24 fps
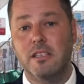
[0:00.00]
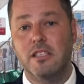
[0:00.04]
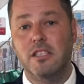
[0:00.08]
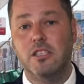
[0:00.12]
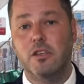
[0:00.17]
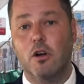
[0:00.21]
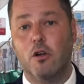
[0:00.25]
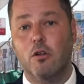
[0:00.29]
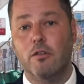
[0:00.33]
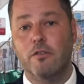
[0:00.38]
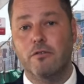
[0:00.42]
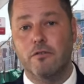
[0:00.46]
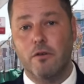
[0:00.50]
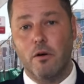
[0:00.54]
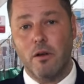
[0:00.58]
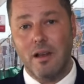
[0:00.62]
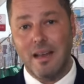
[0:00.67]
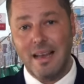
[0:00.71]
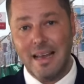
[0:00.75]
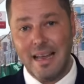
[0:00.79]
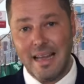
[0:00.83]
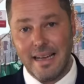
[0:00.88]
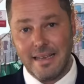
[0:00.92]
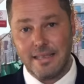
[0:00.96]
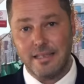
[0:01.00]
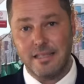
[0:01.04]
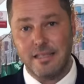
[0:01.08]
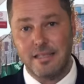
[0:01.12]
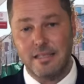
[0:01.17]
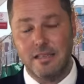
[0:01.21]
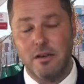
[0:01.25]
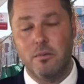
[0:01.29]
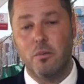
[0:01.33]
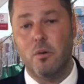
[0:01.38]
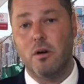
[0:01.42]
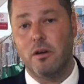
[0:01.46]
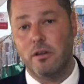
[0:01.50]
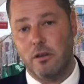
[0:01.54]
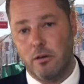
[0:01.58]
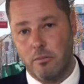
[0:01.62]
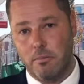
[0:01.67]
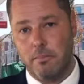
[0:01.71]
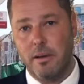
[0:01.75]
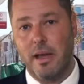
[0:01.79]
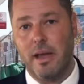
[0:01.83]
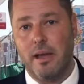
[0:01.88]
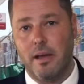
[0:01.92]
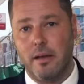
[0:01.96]
sold for less than what you
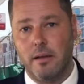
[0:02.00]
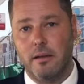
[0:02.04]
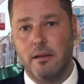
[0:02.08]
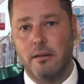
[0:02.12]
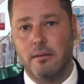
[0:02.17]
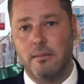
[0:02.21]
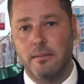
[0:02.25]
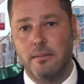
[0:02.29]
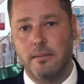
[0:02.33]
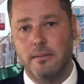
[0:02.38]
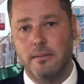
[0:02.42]
paid.